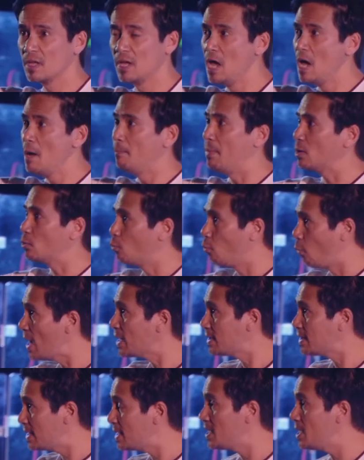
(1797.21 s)
But
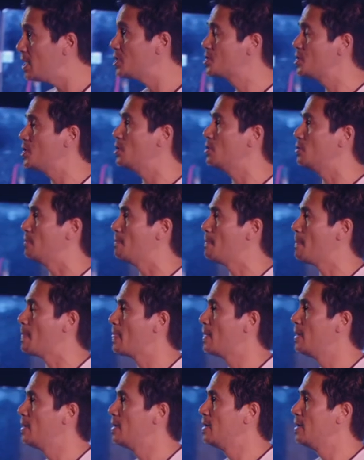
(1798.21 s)
what did he do?
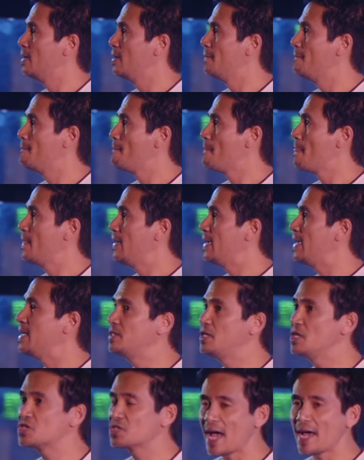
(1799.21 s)
He
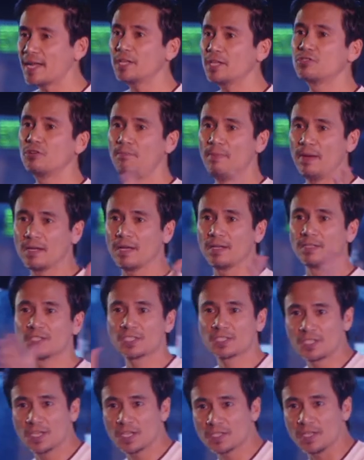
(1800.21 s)
decided to be
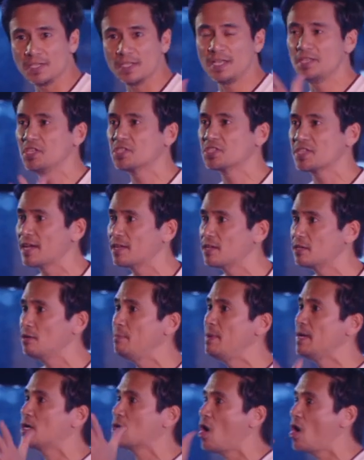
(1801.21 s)
consistent. He decided to
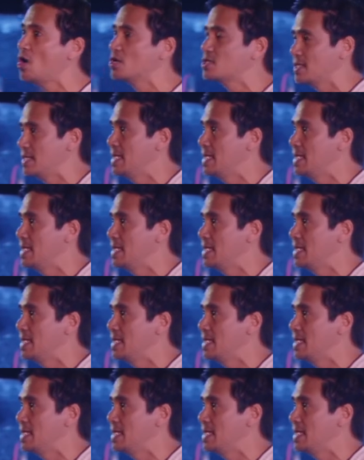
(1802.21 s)
be constant.